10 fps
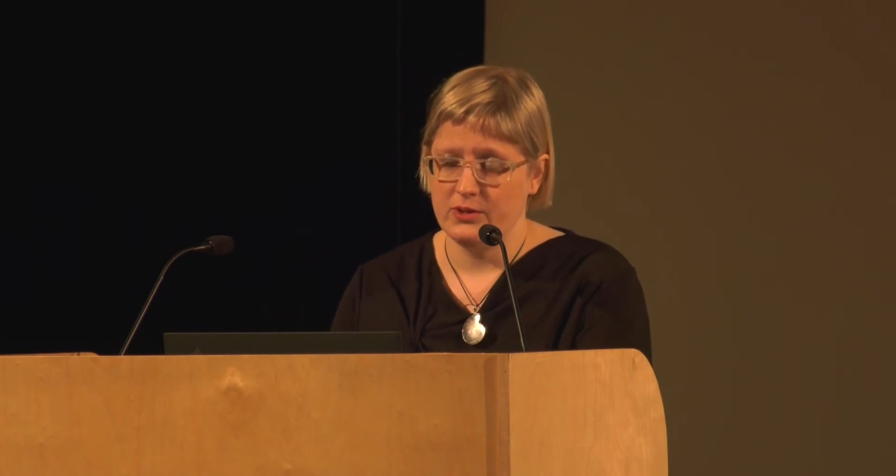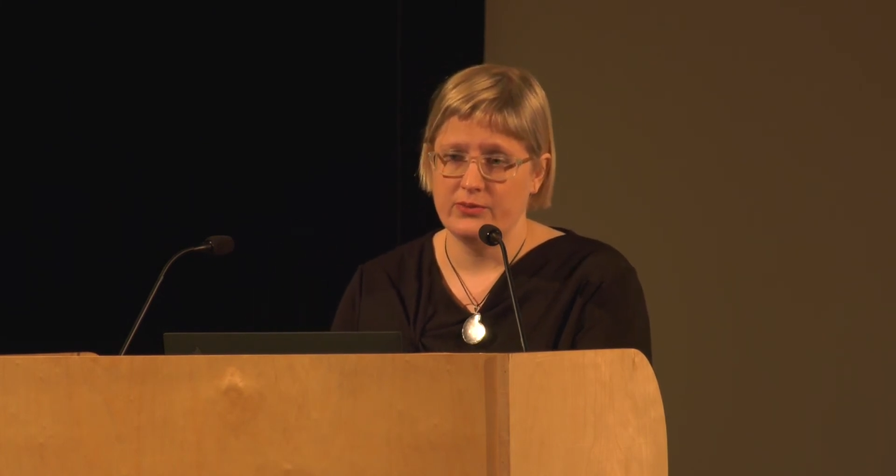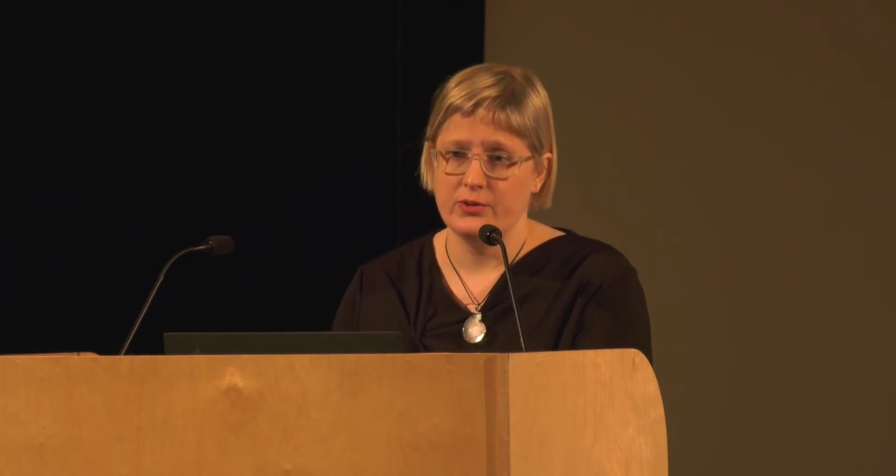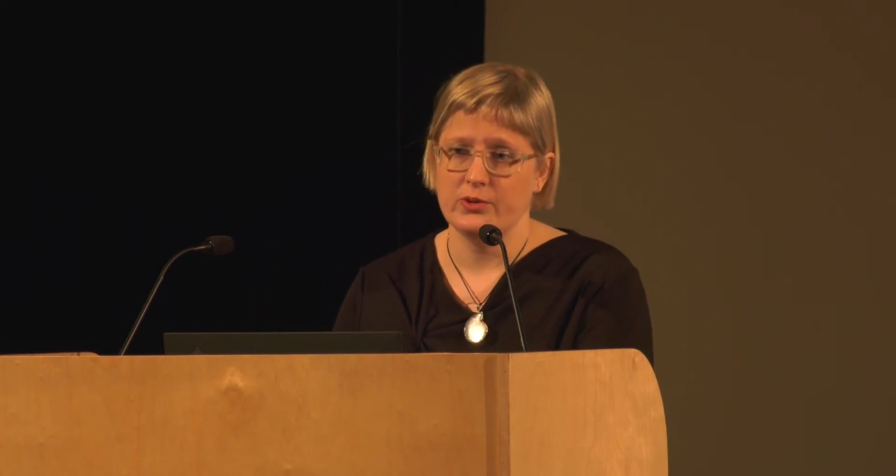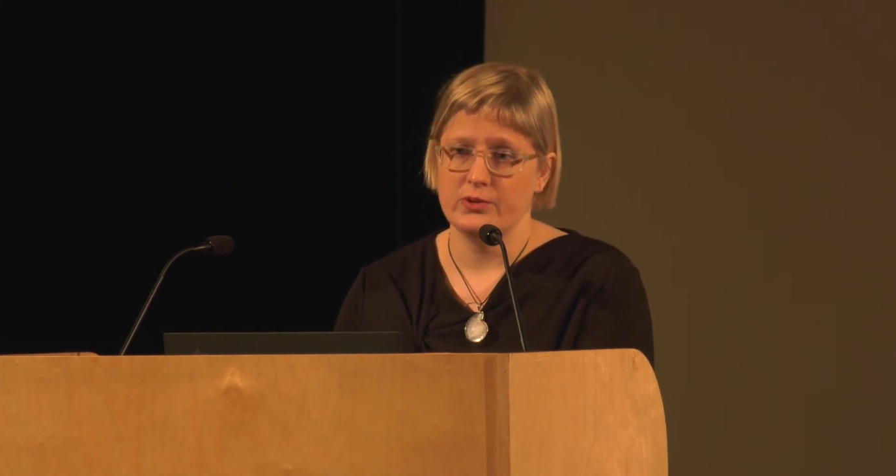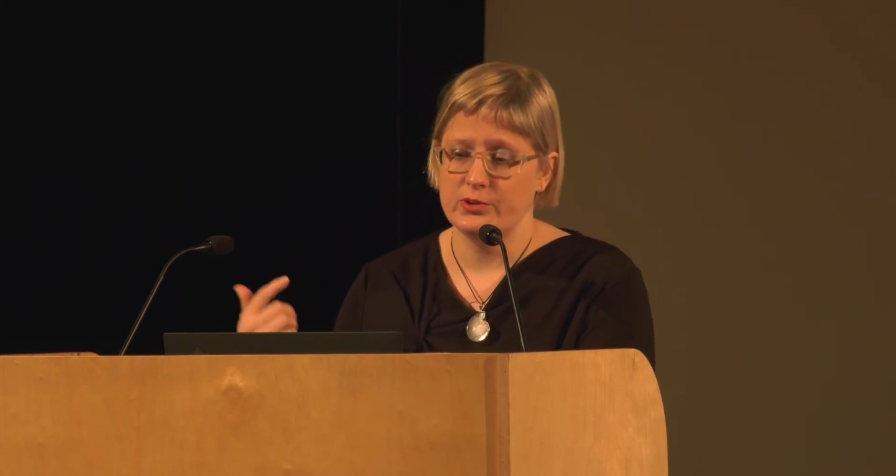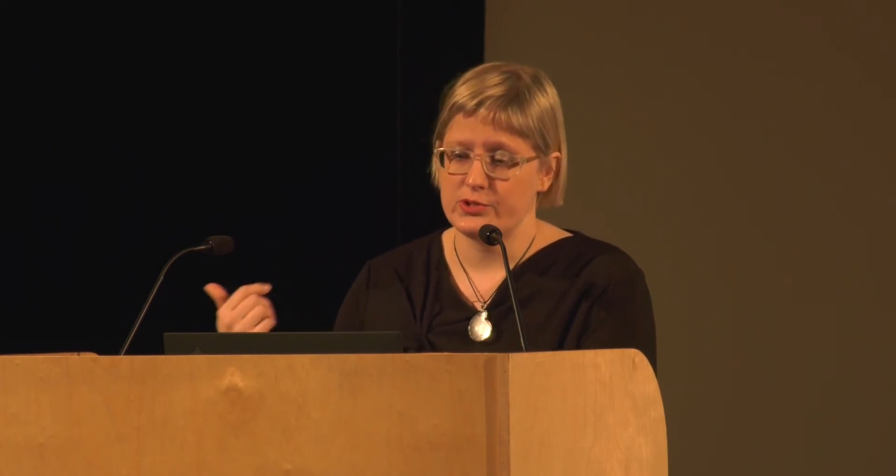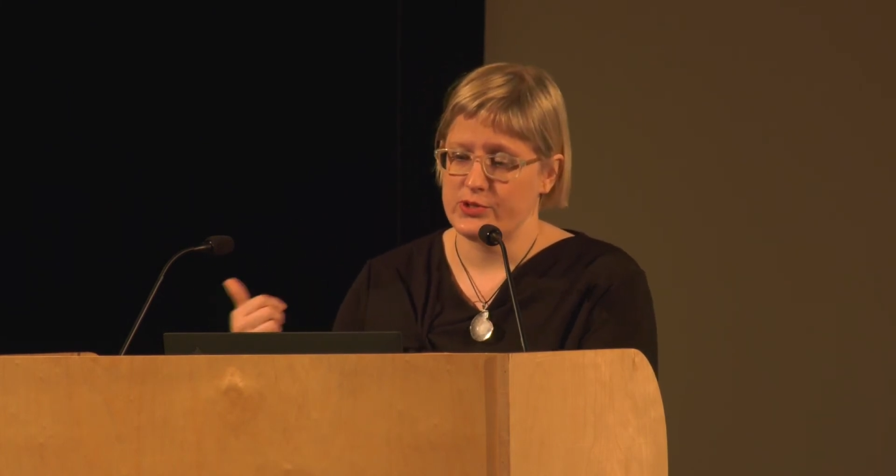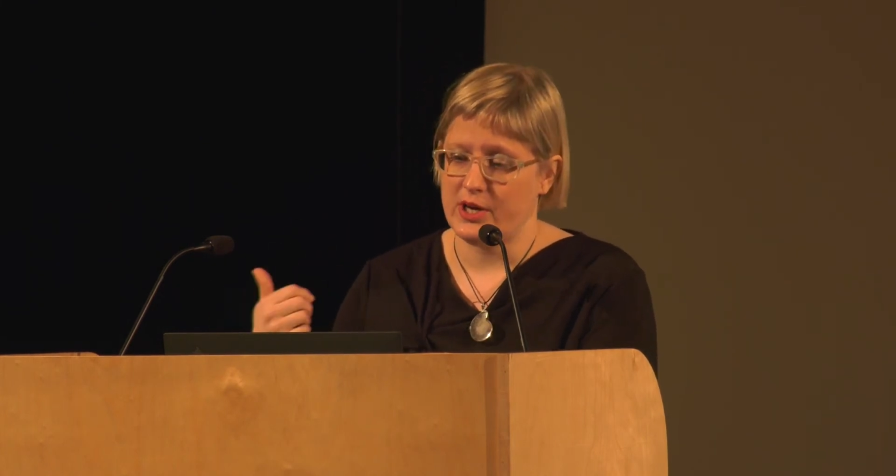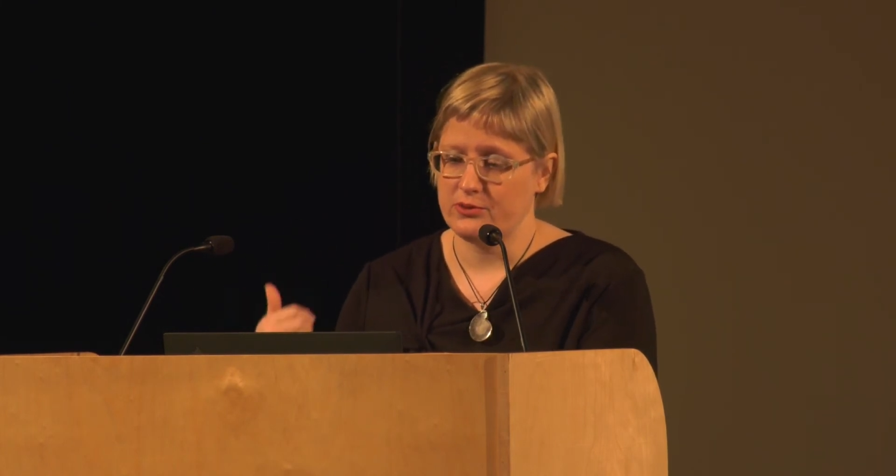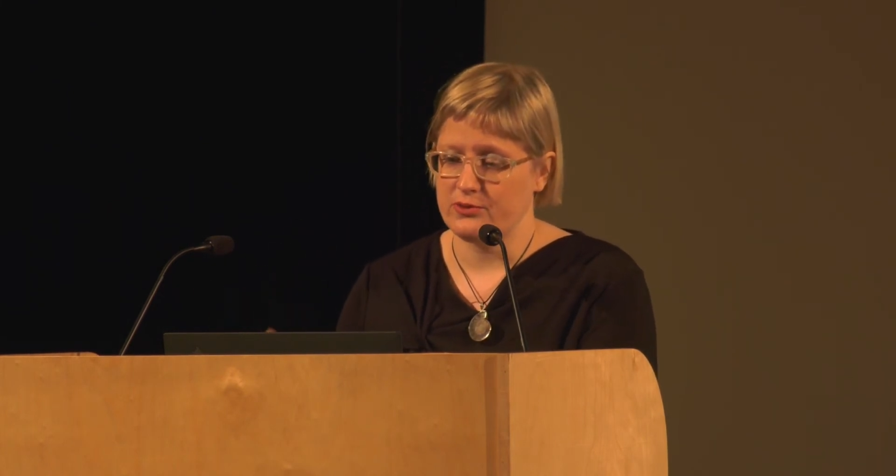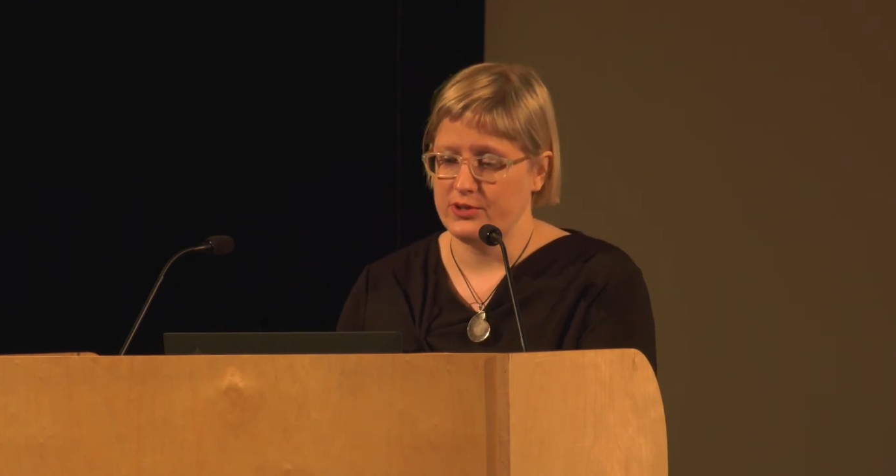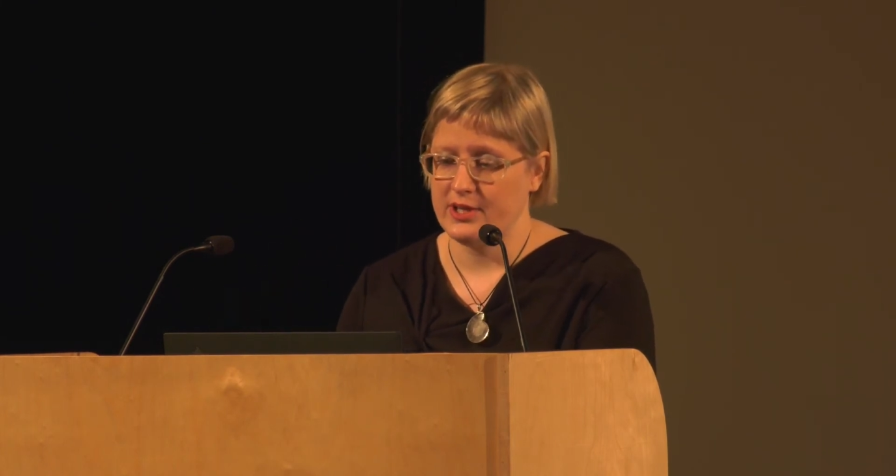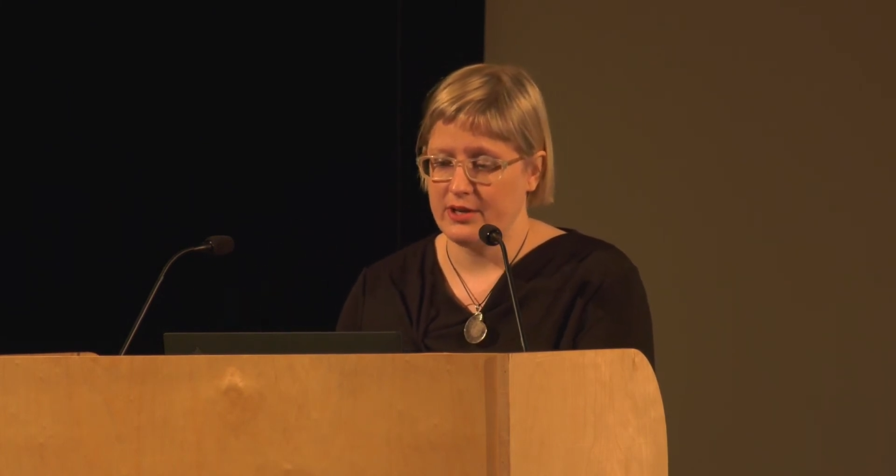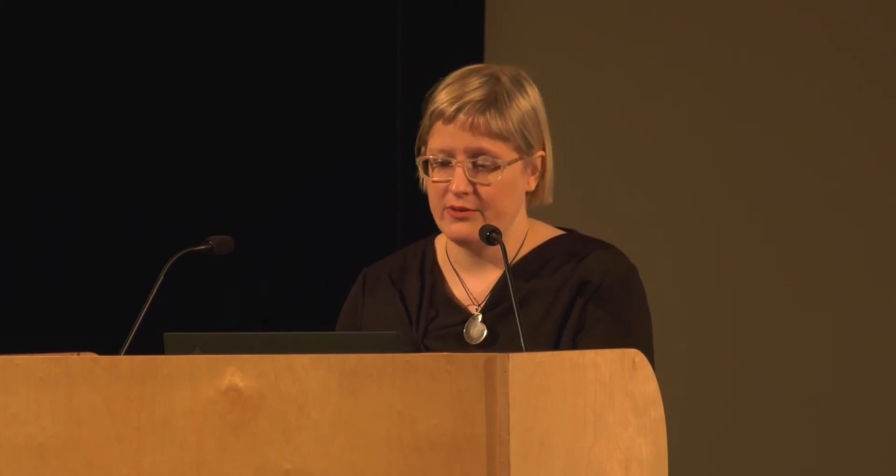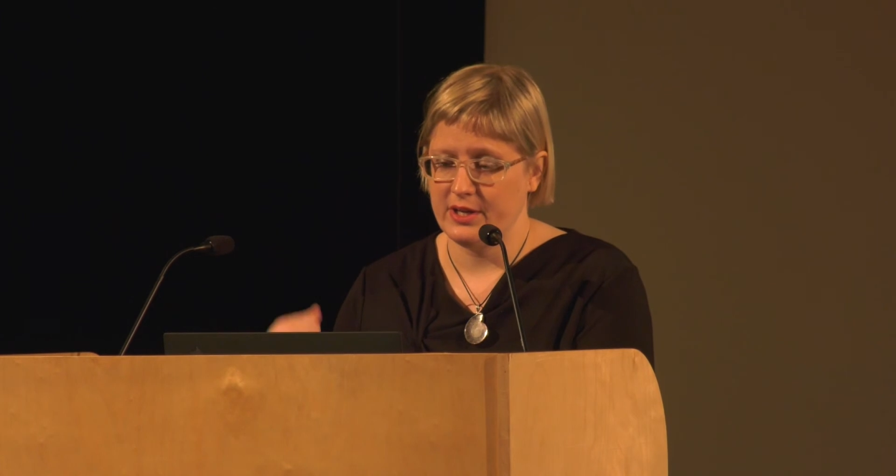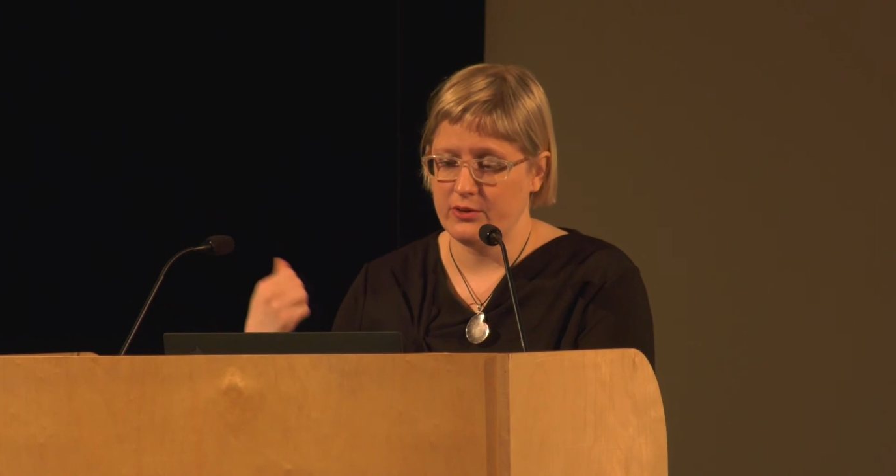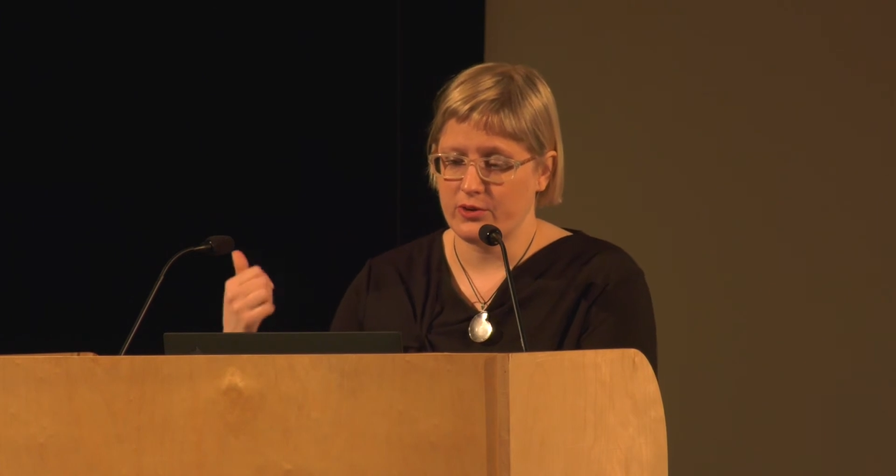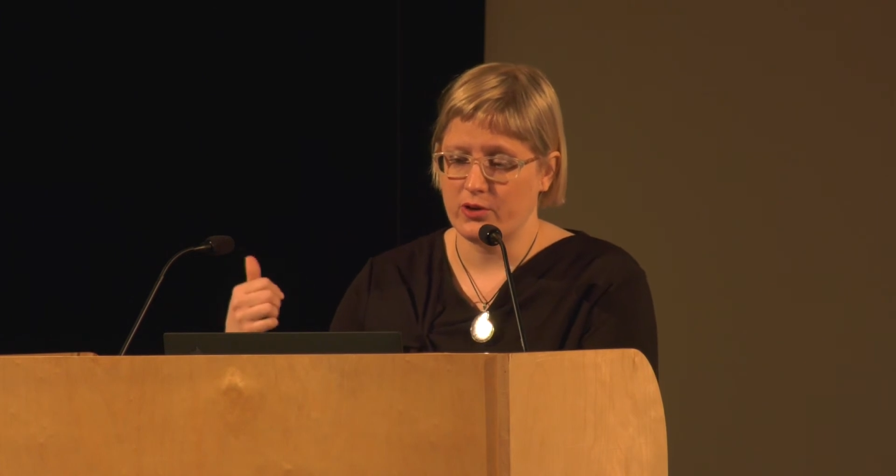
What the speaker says: if you could use authoritarian